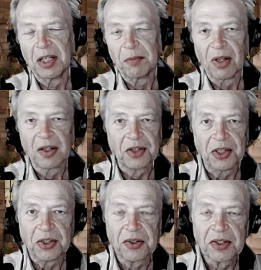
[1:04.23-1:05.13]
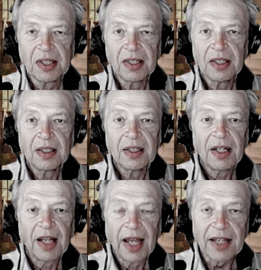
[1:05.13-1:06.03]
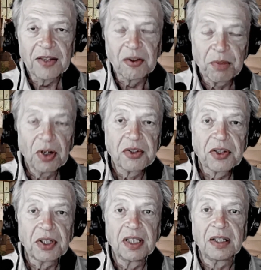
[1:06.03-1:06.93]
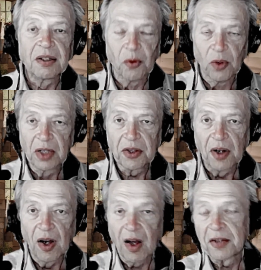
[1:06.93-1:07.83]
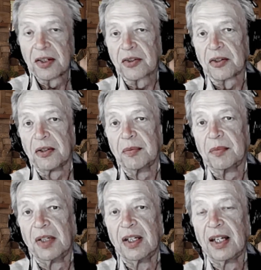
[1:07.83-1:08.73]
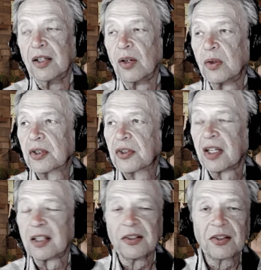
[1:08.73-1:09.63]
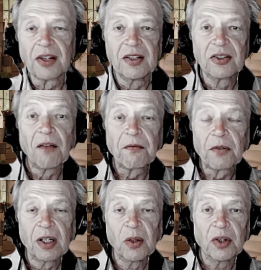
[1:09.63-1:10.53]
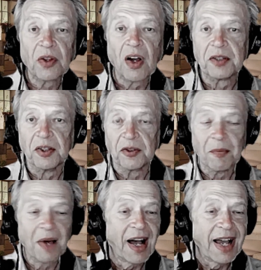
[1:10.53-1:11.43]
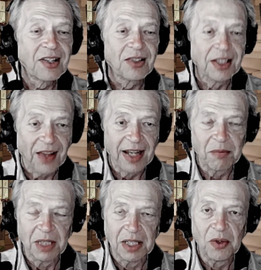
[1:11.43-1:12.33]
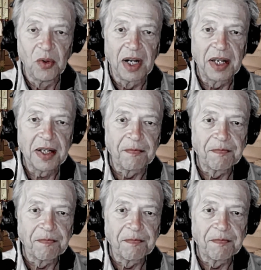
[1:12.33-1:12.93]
plus years as a person with autism. And notice I didn't say suffering with autism. I actually like being who I am.